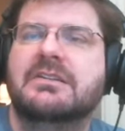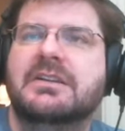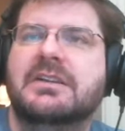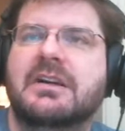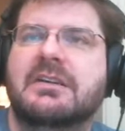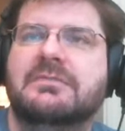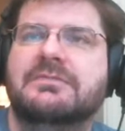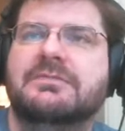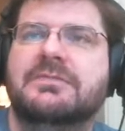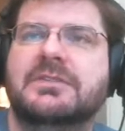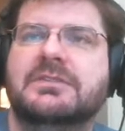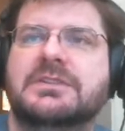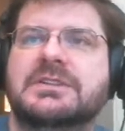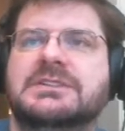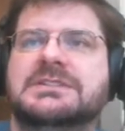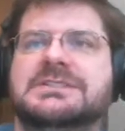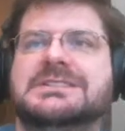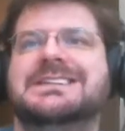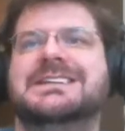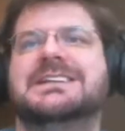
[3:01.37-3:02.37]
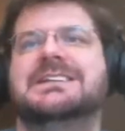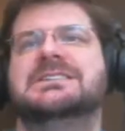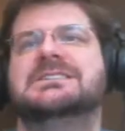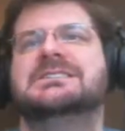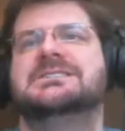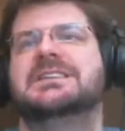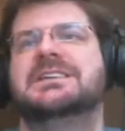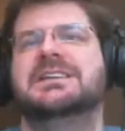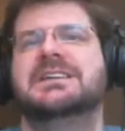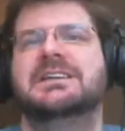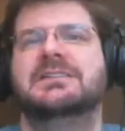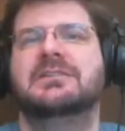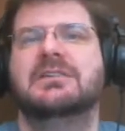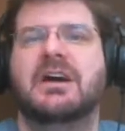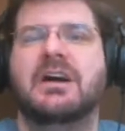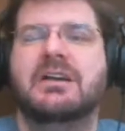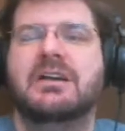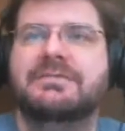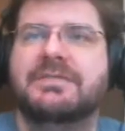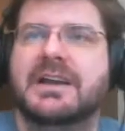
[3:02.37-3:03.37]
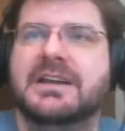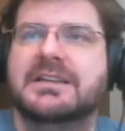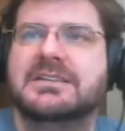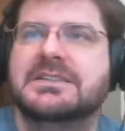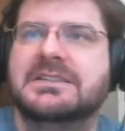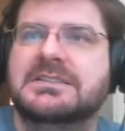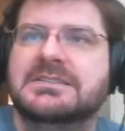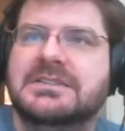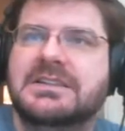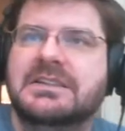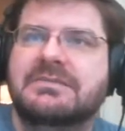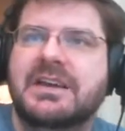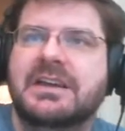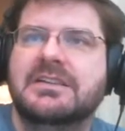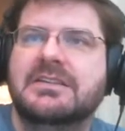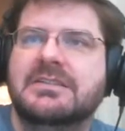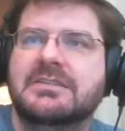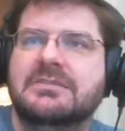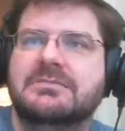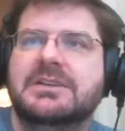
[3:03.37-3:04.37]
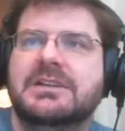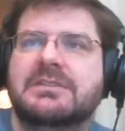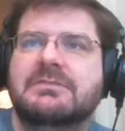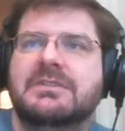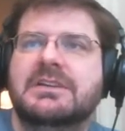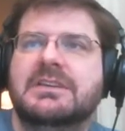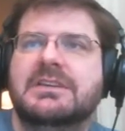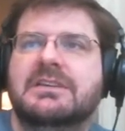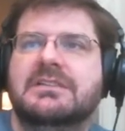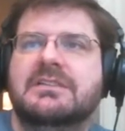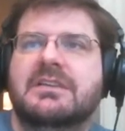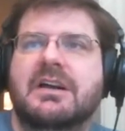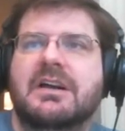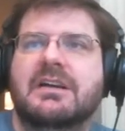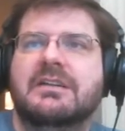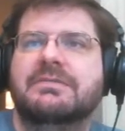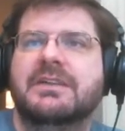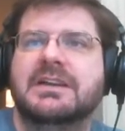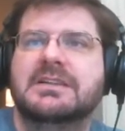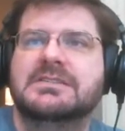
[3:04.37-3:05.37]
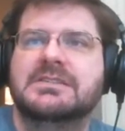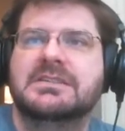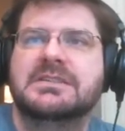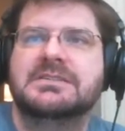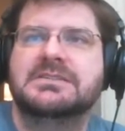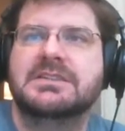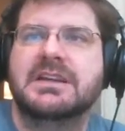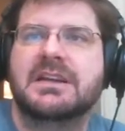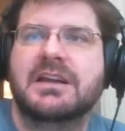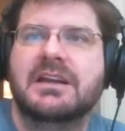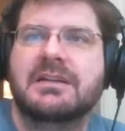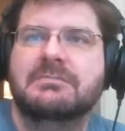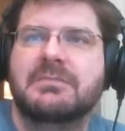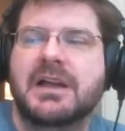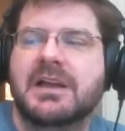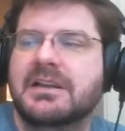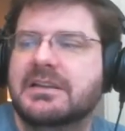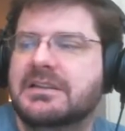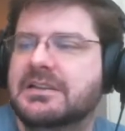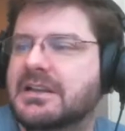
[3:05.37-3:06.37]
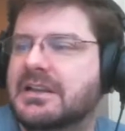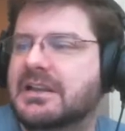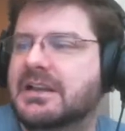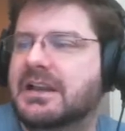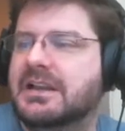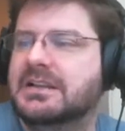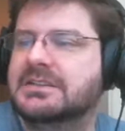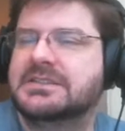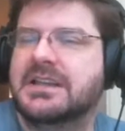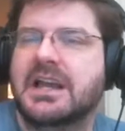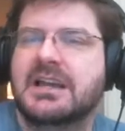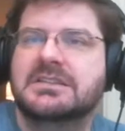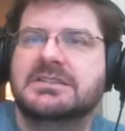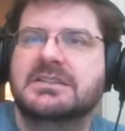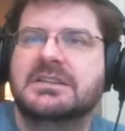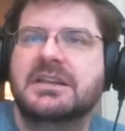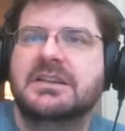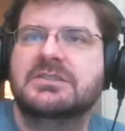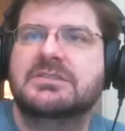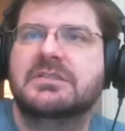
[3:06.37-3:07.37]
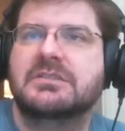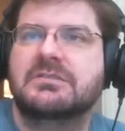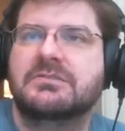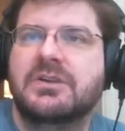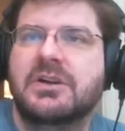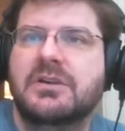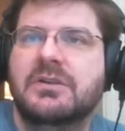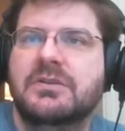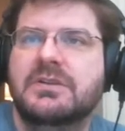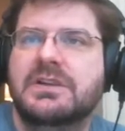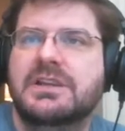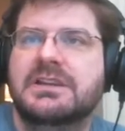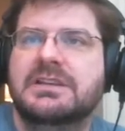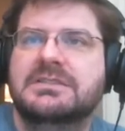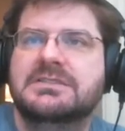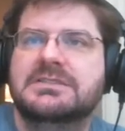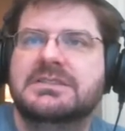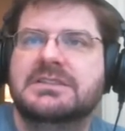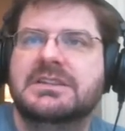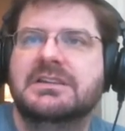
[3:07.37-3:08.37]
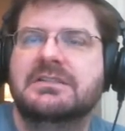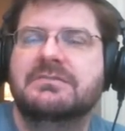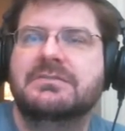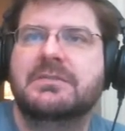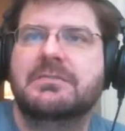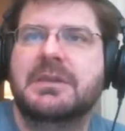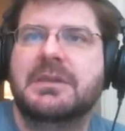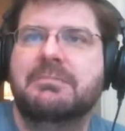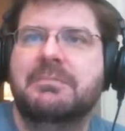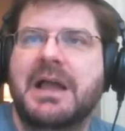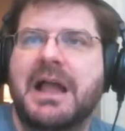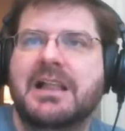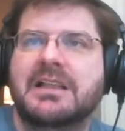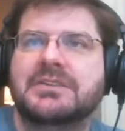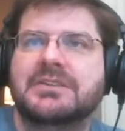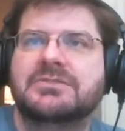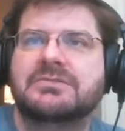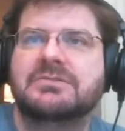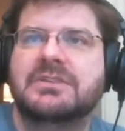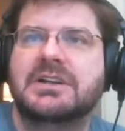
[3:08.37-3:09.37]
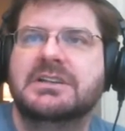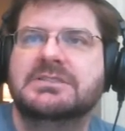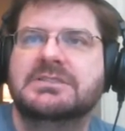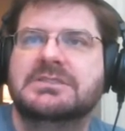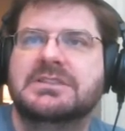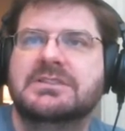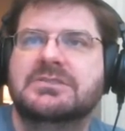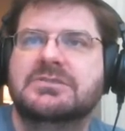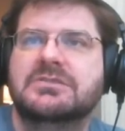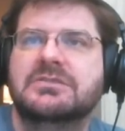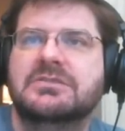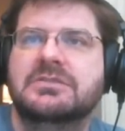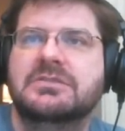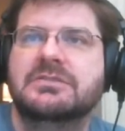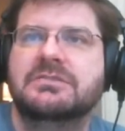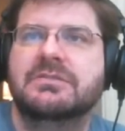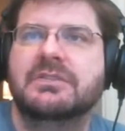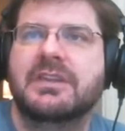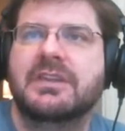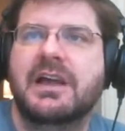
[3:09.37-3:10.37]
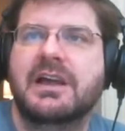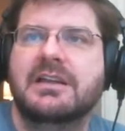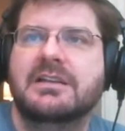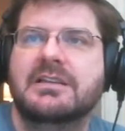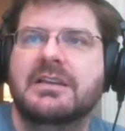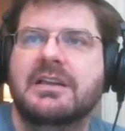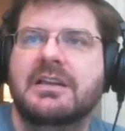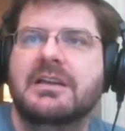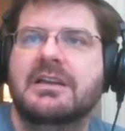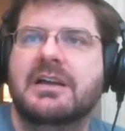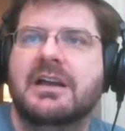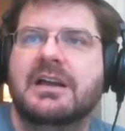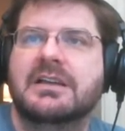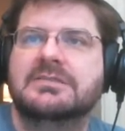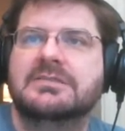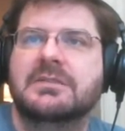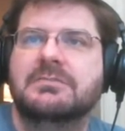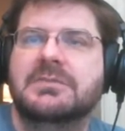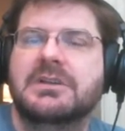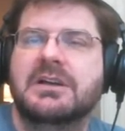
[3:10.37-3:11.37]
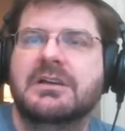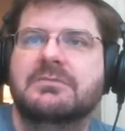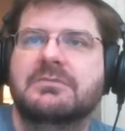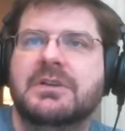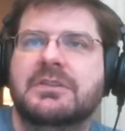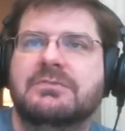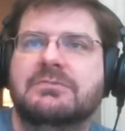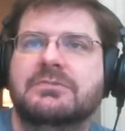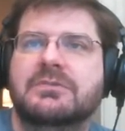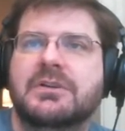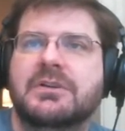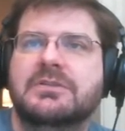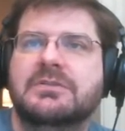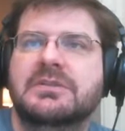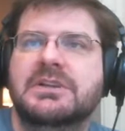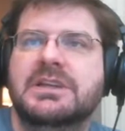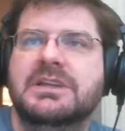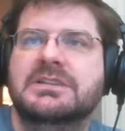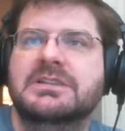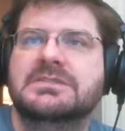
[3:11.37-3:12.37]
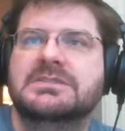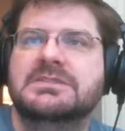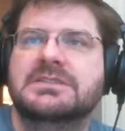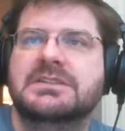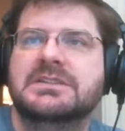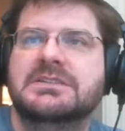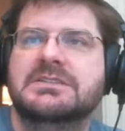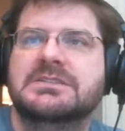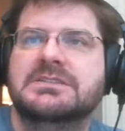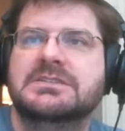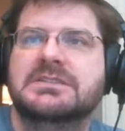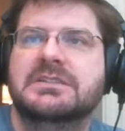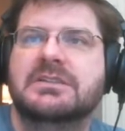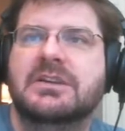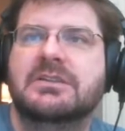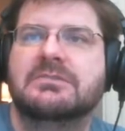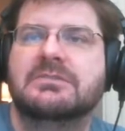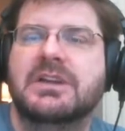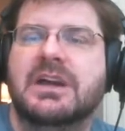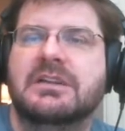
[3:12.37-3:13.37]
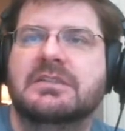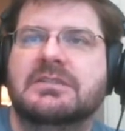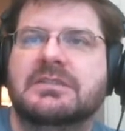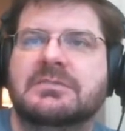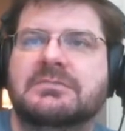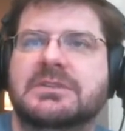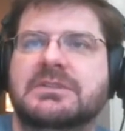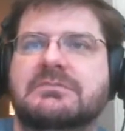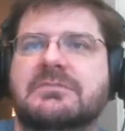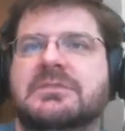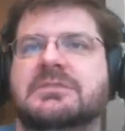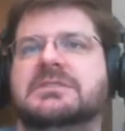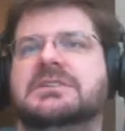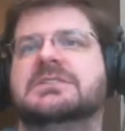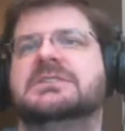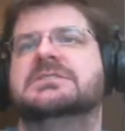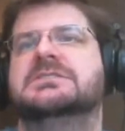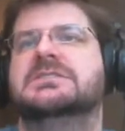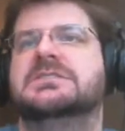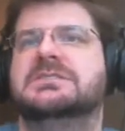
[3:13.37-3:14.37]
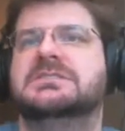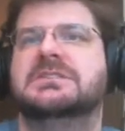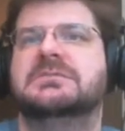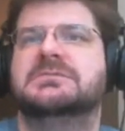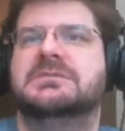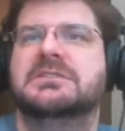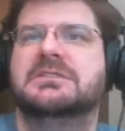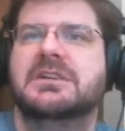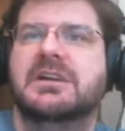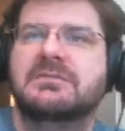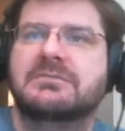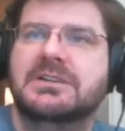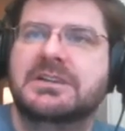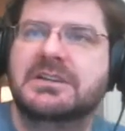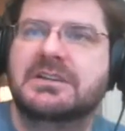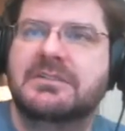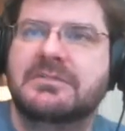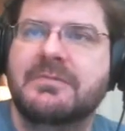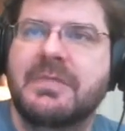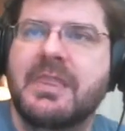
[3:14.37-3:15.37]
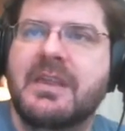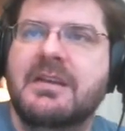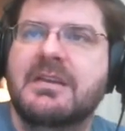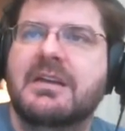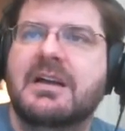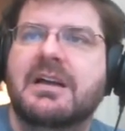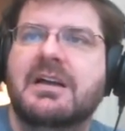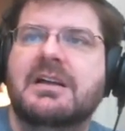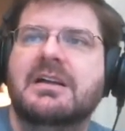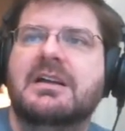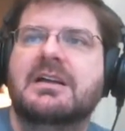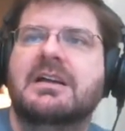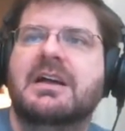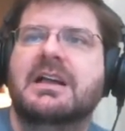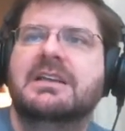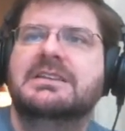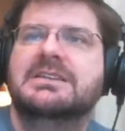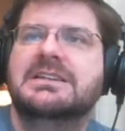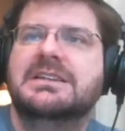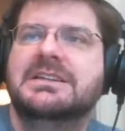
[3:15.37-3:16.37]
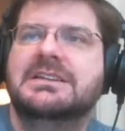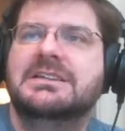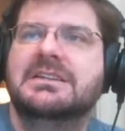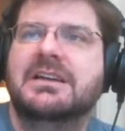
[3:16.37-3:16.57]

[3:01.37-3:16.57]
alt focus is the hidden artifact skins, and I've had a good week with hidden artifact skins. I got my Assassination Rogue hidden skin from the Palace runs that you do for that. So I'm done with Rogue hidden skins. No, not done with Rogue hidden skins. I've still got one to go. I did